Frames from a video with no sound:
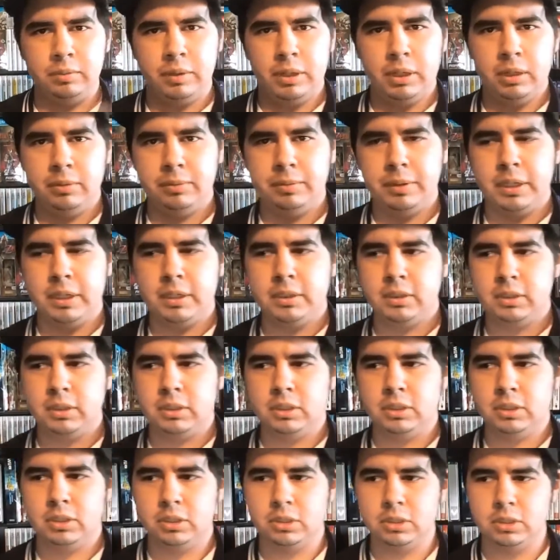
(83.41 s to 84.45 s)
Final Fantasy
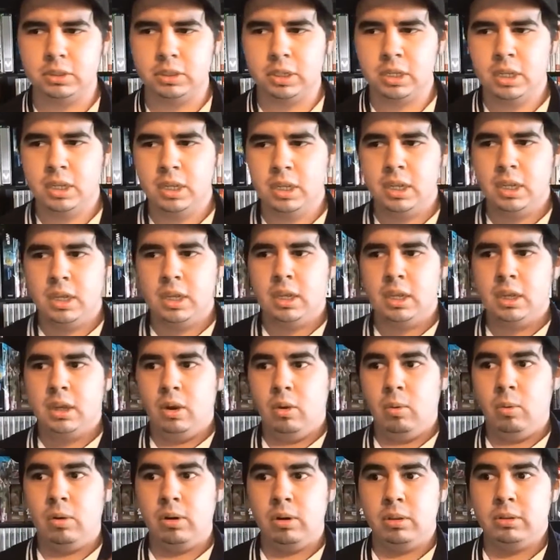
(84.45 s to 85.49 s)
is just
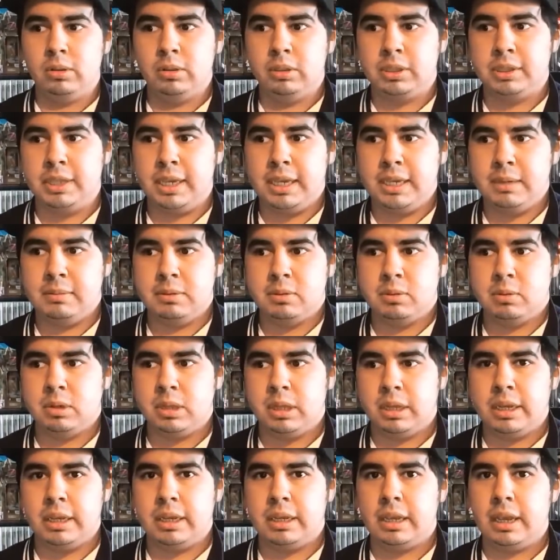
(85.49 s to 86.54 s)
one of those games where
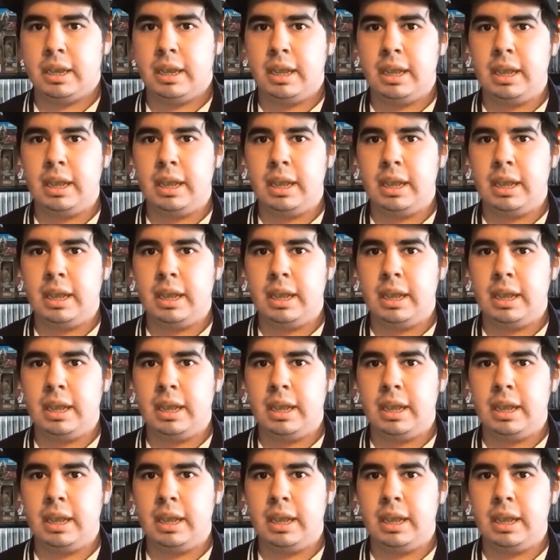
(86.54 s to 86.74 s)
like